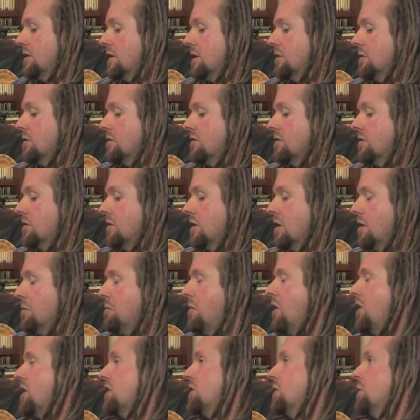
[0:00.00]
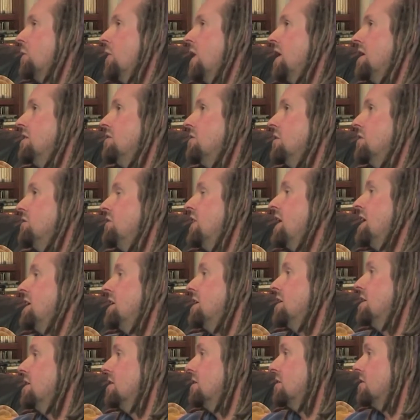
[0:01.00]
There was a microwave
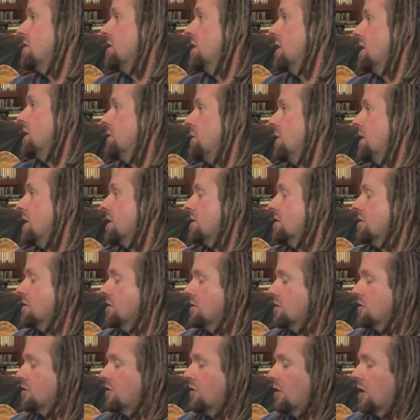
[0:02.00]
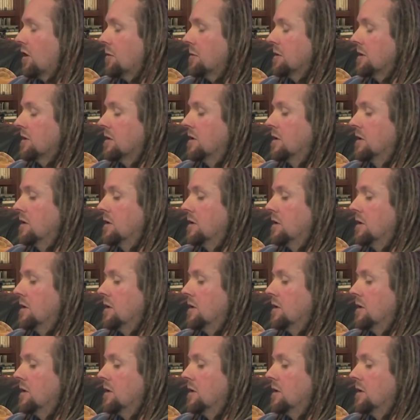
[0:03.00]
event. Is the only way I can describe it.